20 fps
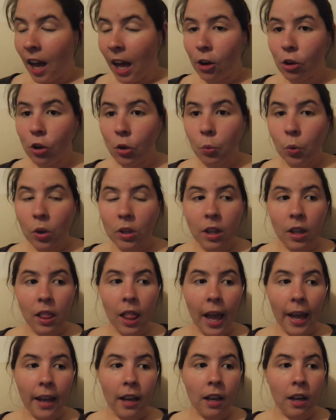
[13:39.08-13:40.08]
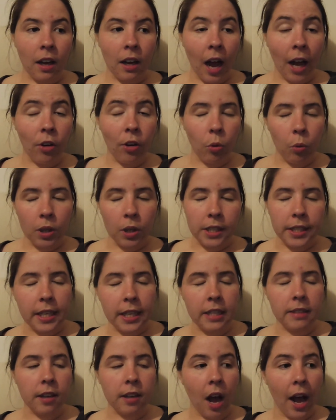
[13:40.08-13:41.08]
I don't know what, like, I know what it
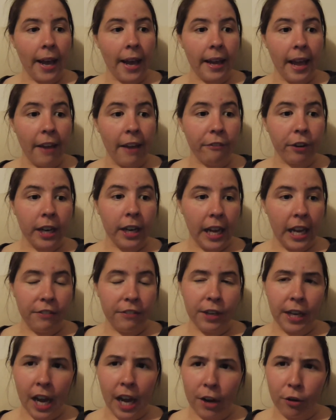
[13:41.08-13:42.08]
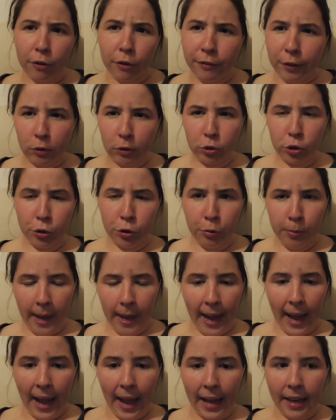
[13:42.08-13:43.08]
is. Every evening I don't feel too
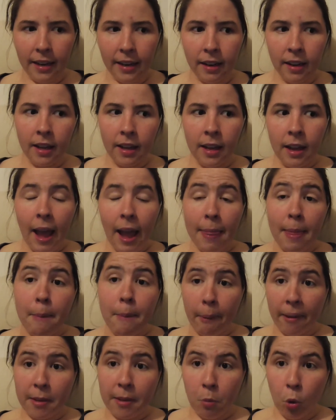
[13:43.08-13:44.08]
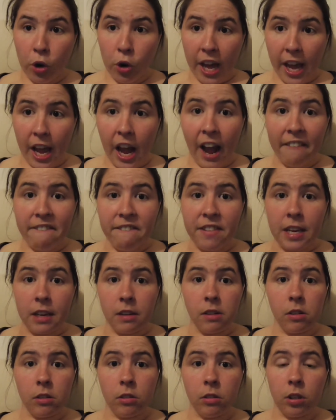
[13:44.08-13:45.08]
bad, and then by the morning I
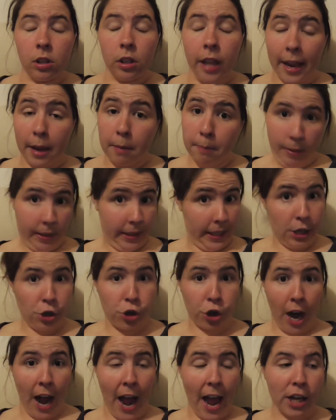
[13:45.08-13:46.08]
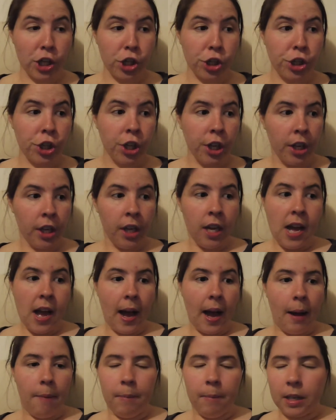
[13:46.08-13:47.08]
feel like complete trash.
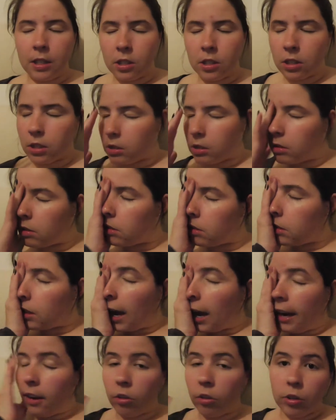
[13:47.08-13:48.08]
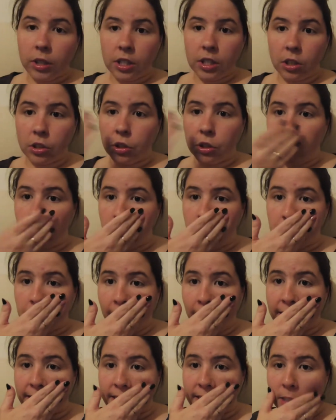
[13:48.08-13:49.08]
But it's, I know it's got to do with the
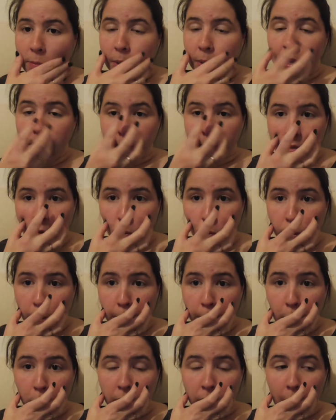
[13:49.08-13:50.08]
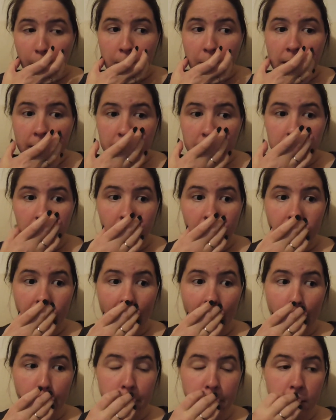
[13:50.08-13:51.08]
sinuses, because all the buildup and stuff
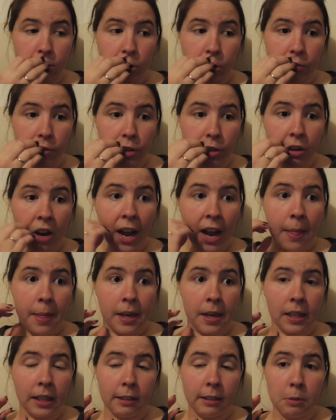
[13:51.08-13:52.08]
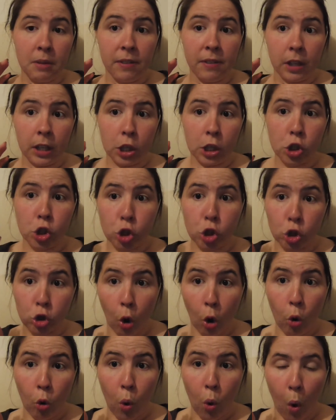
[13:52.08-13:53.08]
that happens overnight, and then it leaves me feeling
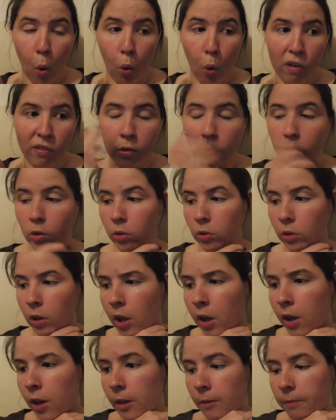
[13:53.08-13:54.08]
so awful